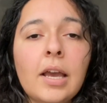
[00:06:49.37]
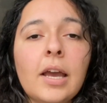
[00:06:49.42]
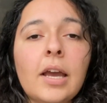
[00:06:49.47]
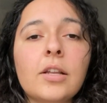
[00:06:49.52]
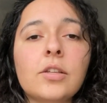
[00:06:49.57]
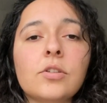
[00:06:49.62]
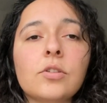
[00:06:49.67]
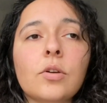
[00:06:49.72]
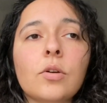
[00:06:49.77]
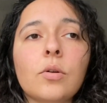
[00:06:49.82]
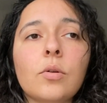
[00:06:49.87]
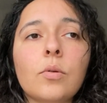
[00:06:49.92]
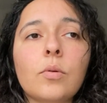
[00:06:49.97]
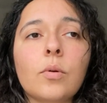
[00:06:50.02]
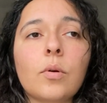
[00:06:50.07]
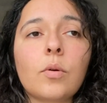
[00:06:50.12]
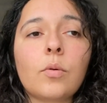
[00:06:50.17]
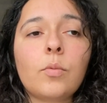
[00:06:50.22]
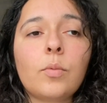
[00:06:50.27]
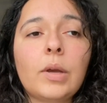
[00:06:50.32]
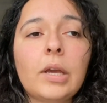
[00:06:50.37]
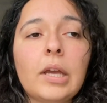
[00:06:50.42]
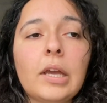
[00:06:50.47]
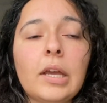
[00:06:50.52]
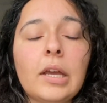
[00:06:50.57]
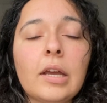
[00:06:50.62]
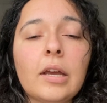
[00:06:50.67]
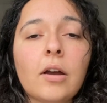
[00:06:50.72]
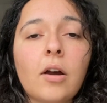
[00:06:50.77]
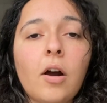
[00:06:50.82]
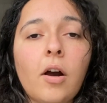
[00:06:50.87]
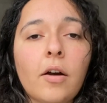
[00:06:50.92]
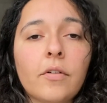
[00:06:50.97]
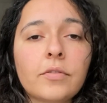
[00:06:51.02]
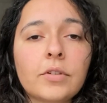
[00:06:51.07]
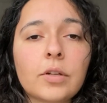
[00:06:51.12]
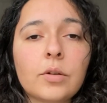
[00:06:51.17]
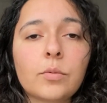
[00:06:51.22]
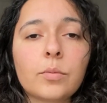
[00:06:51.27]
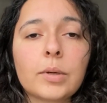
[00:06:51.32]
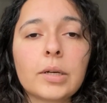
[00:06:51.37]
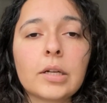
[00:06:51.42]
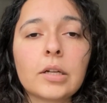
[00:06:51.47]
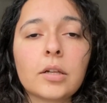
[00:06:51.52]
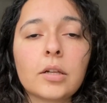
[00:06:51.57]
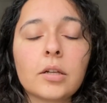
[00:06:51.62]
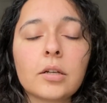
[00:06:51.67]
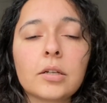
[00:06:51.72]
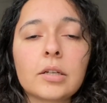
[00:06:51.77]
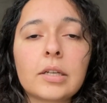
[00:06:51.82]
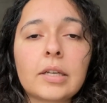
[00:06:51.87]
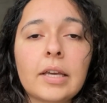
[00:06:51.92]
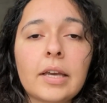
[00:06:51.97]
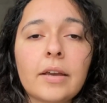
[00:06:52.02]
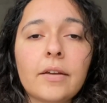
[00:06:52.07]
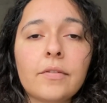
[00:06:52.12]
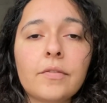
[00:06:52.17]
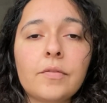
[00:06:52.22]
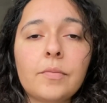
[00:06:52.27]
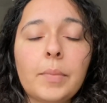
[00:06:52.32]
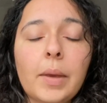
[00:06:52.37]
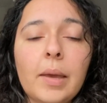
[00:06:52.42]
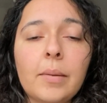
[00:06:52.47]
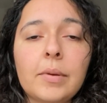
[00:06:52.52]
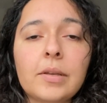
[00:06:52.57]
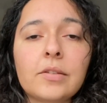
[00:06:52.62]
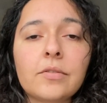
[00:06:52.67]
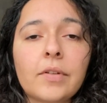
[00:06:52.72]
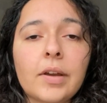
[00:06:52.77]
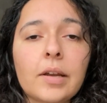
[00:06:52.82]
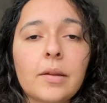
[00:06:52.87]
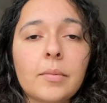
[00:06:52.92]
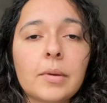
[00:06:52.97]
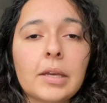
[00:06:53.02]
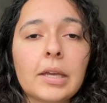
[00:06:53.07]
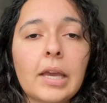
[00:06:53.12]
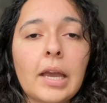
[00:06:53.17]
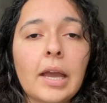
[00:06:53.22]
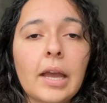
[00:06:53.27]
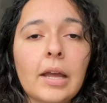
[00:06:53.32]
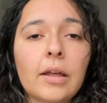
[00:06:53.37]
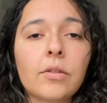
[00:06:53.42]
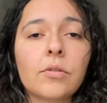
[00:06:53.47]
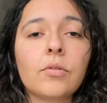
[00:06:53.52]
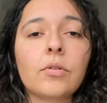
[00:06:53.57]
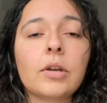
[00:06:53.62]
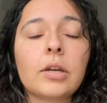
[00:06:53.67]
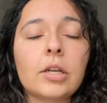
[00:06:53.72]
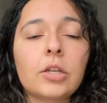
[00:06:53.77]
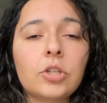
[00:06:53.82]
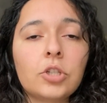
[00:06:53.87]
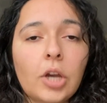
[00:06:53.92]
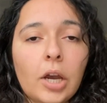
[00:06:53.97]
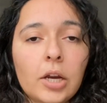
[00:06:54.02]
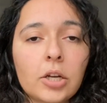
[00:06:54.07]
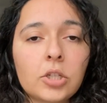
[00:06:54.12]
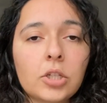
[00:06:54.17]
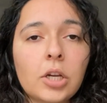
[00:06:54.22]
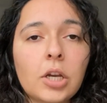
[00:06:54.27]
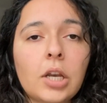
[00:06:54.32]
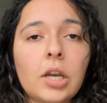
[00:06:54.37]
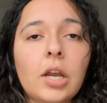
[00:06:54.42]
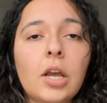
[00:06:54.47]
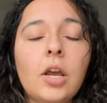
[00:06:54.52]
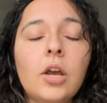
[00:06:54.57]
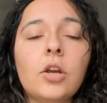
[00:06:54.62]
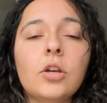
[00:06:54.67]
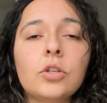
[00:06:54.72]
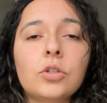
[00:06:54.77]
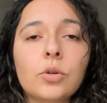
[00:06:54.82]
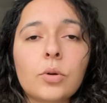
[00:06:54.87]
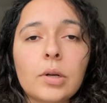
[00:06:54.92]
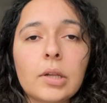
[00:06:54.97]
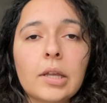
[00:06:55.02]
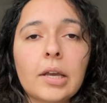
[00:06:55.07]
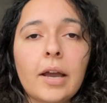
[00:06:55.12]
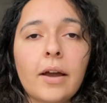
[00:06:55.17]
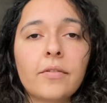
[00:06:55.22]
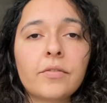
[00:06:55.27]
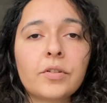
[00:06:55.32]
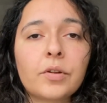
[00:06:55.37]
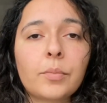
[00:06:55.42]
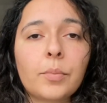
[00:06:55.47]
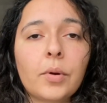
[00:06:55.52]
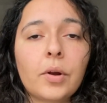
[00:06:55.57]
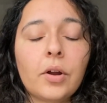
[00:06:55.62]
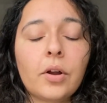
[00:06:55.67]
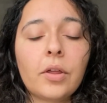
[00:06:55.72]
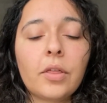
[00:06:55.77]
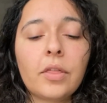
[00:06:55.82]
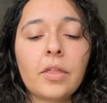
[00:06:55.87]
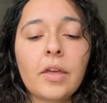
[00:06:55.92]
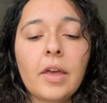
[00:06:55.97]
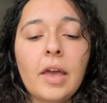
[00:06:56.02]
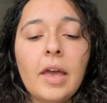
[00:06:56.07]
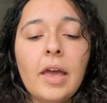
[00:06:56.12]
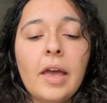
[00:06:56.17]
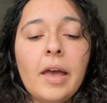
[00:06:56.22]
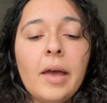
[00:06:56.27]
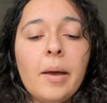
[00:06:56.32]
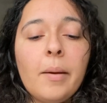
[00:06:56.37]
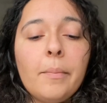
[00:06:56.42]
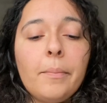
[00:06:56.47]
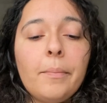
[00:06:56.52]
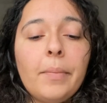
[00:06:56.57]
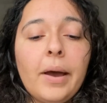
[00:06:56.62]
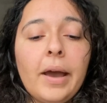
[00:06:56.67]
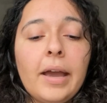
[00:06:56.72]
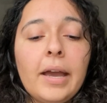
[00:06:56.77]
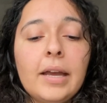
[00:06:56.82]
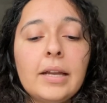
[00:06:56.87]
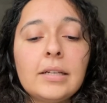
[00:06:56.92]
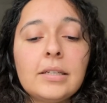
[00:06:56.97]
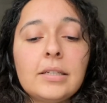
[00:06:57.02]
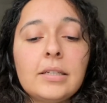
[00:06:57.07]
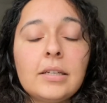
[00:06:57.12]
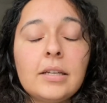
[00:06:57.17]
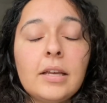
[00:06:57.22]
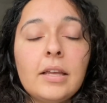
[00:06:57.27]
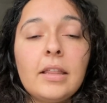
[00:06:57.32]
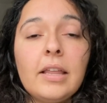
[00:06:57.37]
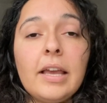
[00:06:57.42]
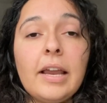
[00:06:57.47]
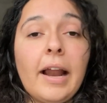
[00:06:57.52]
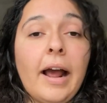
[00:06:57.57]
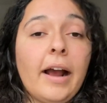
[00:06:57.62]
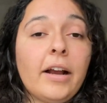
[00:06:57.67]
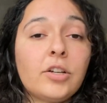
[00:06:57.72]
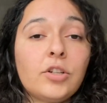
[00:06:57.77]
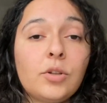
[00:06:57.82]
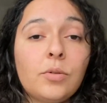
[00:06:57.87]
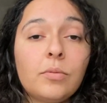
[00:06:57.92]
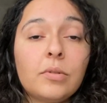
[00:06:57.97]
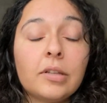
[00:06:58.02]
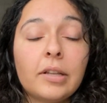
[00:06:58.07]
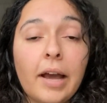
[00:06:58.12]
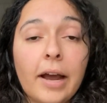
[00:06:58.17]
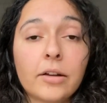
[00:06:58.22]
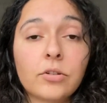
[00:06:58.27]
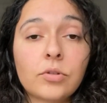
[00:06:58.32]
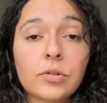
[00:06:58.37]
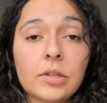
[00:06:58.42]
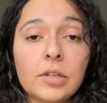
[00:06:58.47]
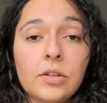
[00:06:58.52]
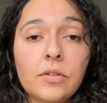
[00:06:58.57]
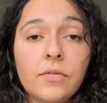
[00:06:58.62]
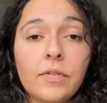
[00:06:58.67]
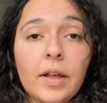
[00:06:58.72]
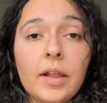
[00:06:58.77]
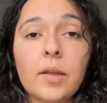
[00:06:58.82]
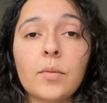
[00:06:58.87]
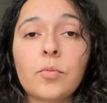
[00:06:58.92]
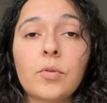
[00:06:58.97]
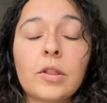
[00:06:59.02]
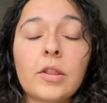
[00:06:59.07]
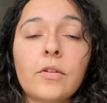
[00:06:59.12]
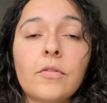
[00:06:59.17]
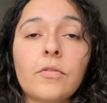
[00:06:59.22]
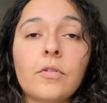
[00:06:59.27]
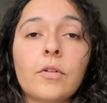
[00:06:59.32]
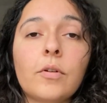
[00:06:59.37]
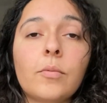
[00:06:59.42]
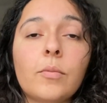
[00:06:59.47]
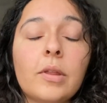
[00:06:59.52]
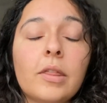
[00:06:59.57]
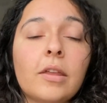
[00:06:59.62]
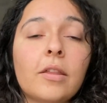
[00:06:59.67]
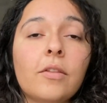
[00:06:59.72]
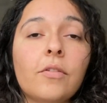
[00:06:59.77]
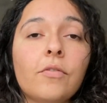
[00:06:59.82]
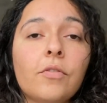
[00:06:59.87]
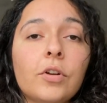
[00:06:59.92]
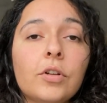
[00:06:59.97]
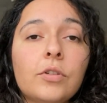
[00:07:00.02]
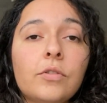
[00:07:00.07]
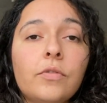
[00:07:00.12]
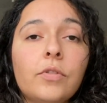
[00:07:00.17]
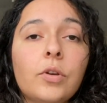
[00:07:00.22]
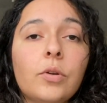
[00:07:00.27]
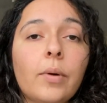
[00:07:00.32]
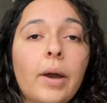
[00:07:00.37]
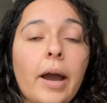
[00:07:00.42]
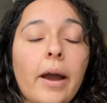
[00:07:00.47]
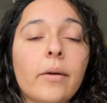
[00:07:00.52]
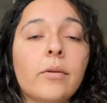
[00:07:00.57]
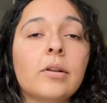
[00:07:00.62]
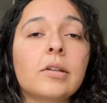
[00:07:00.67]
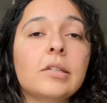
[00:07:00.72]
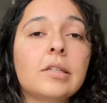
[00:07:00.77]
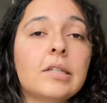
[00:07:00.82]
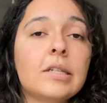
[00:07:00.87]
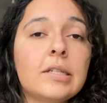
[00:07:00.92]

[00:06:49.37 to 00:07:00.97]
And so we often will give babies vitamin K through an injection shortly after birth, but it actually will naturally develop within the first few hours to